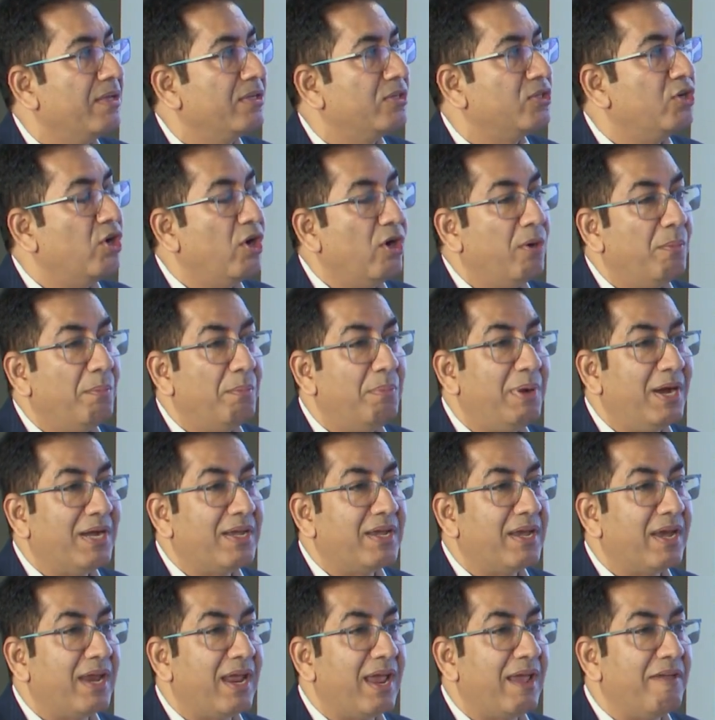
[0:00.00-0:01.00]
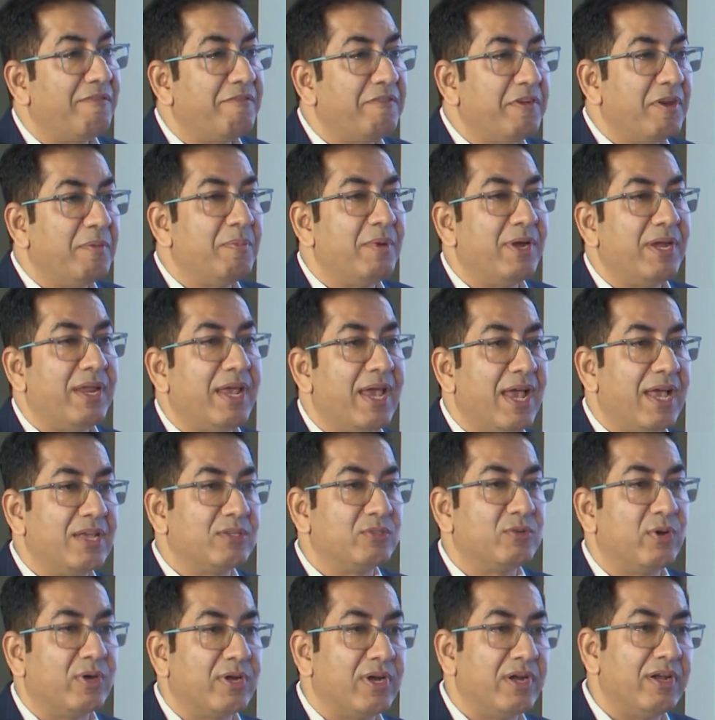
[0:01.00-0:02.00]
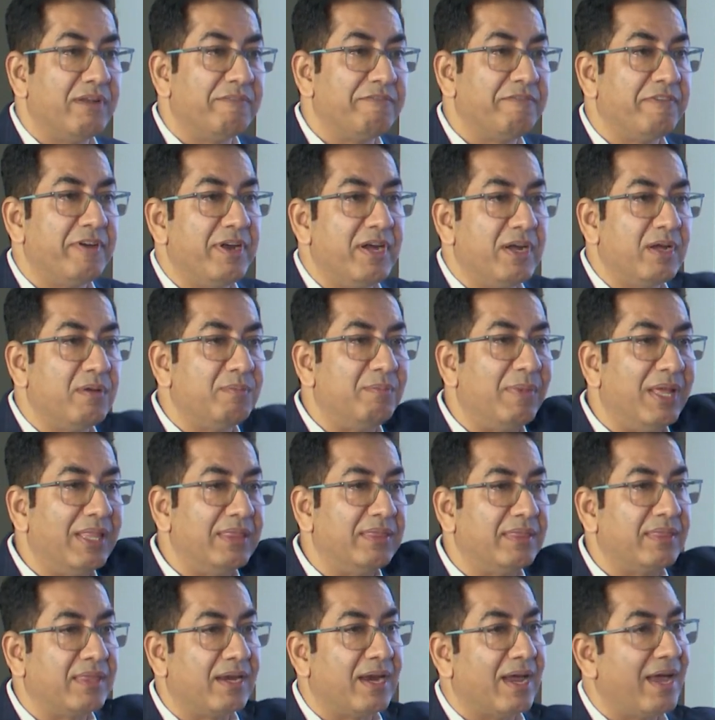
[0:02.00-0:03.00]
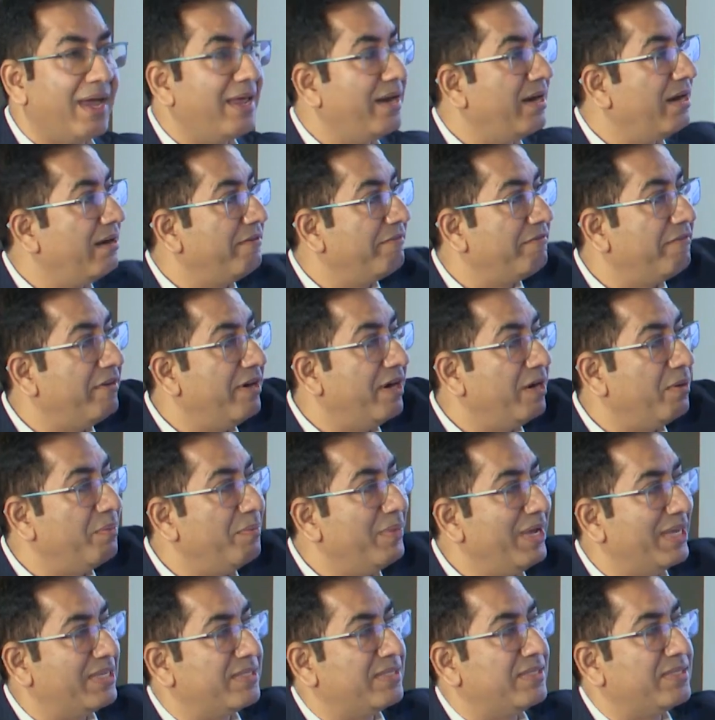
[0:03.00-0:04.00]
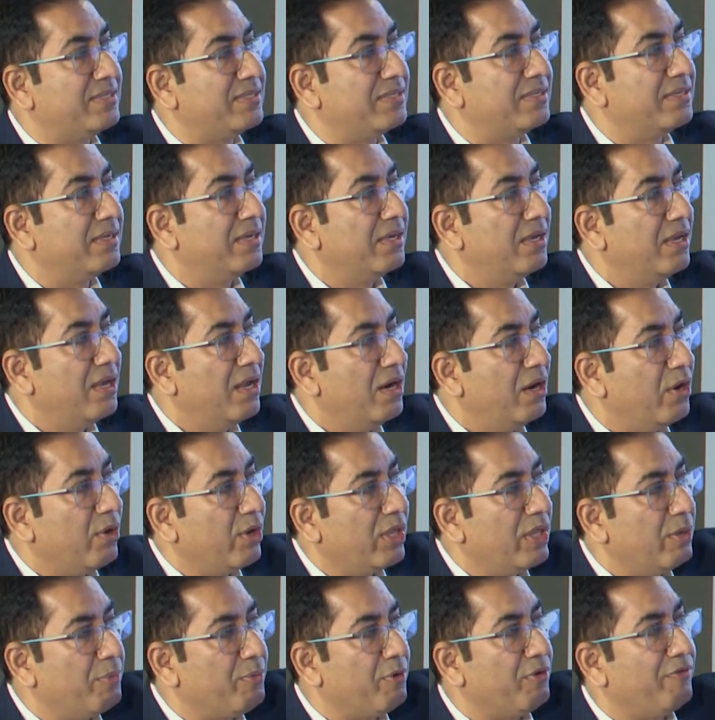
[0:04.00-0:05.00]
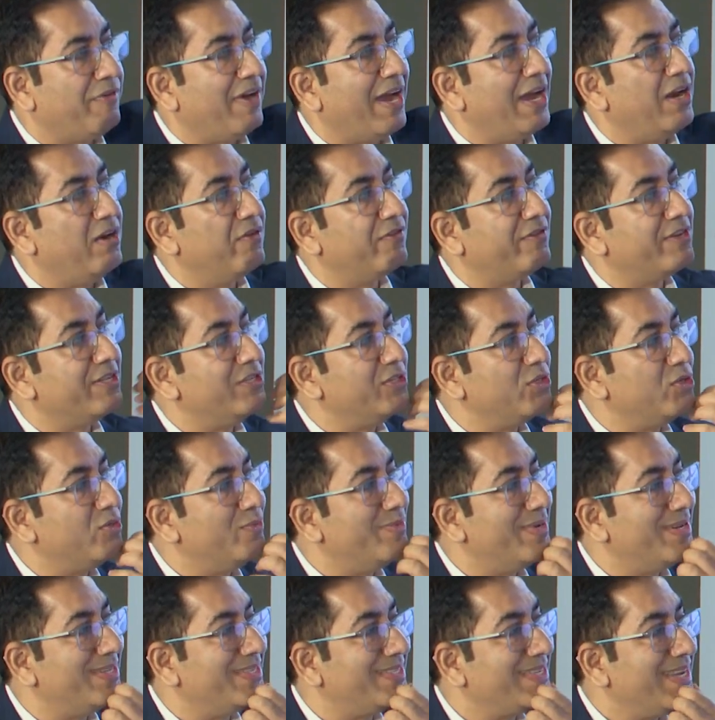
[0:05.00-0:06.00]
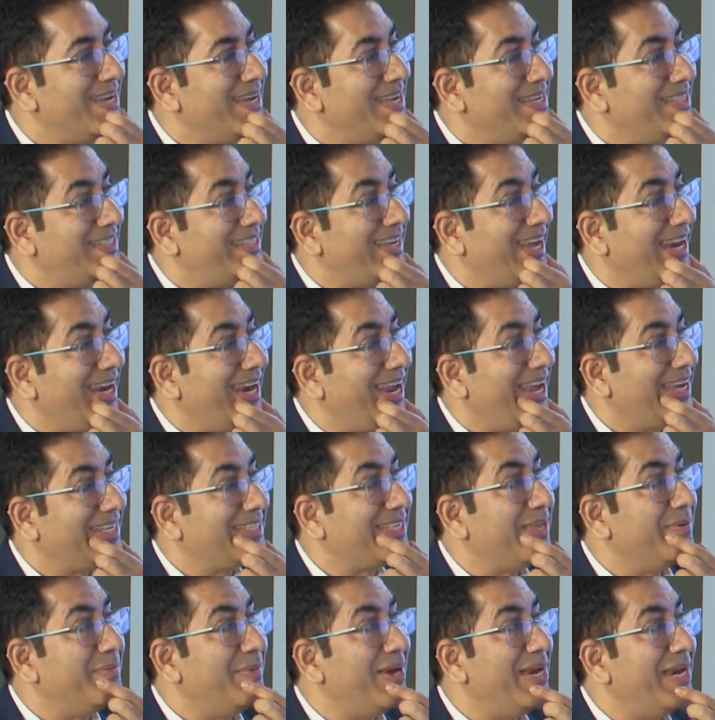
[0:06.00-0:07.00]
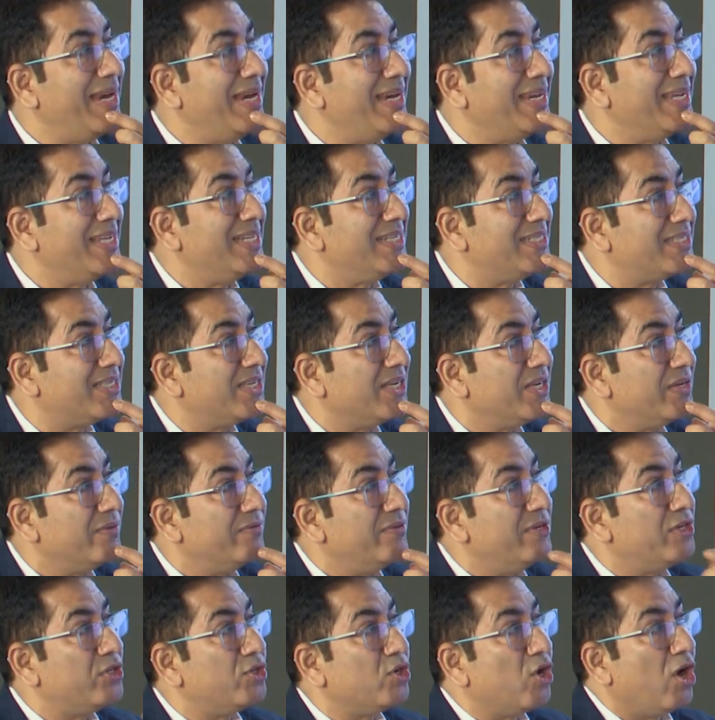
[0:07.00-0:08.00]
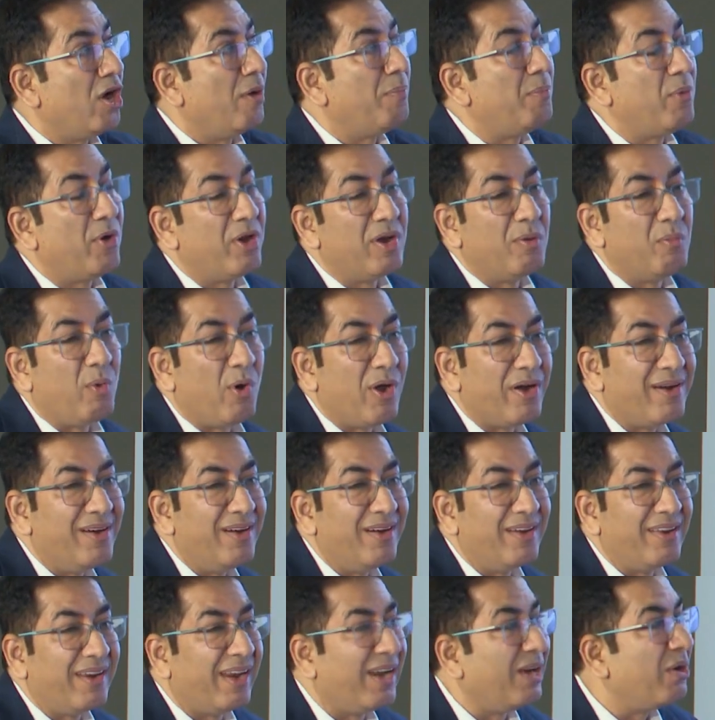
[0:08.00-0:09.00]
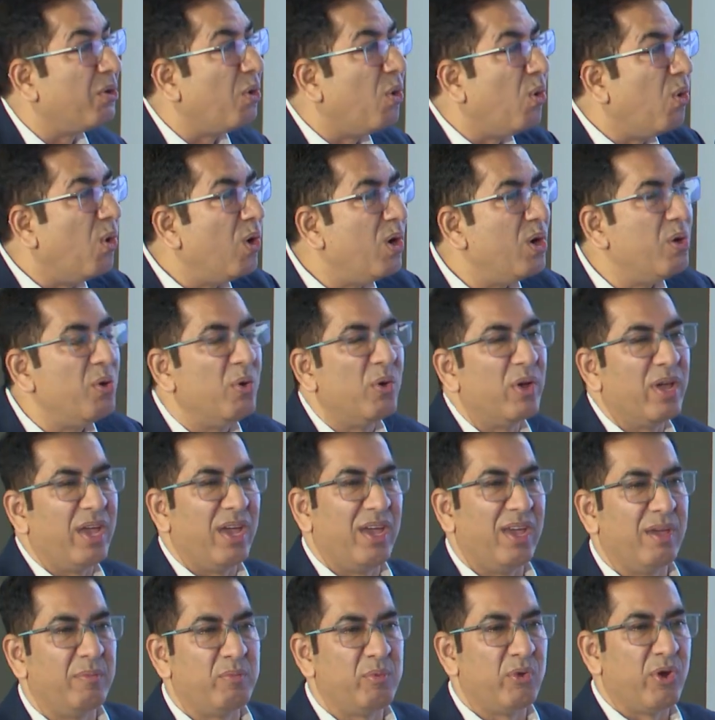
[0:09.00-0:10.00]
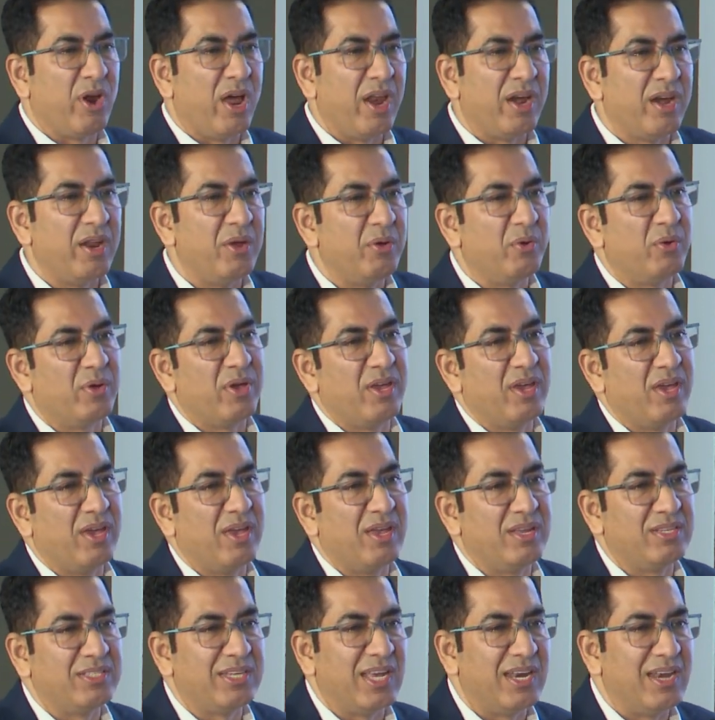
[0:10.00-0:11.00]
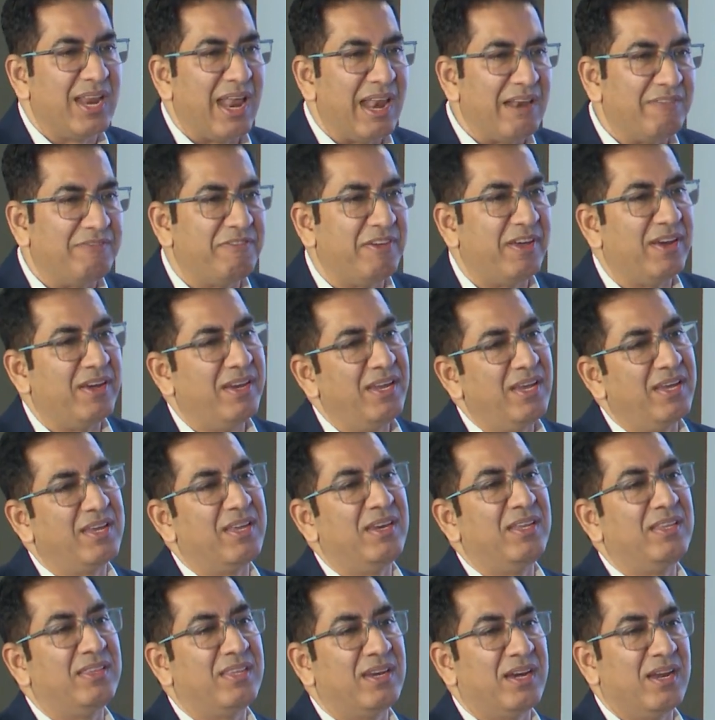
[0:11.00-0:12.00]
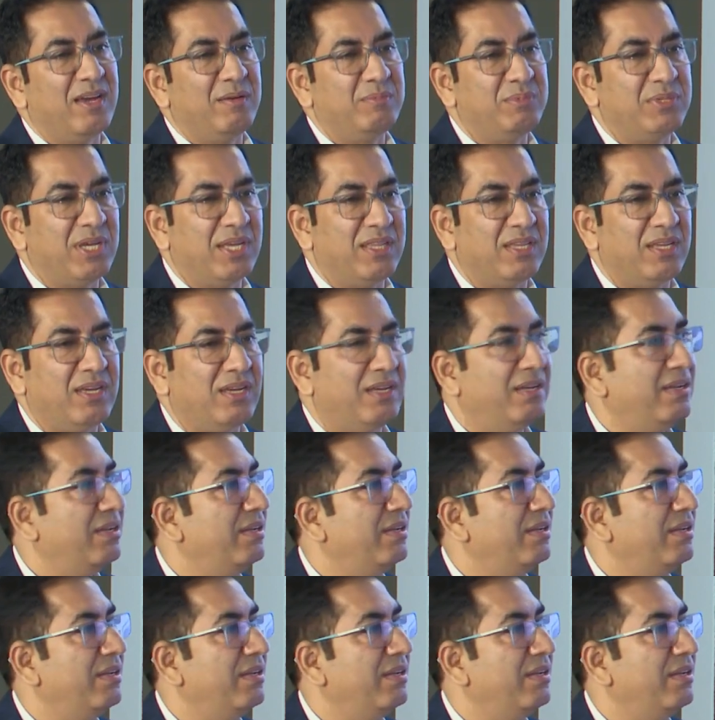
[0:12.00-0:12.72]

So, but everybody has got a different mantra and a different mix. Look at the profile of consumers. Gen X and millennials will shop on a modern trade. Old ho gaye, purane ho gaye. Gen Alpha nahi khareed raha ab zyada.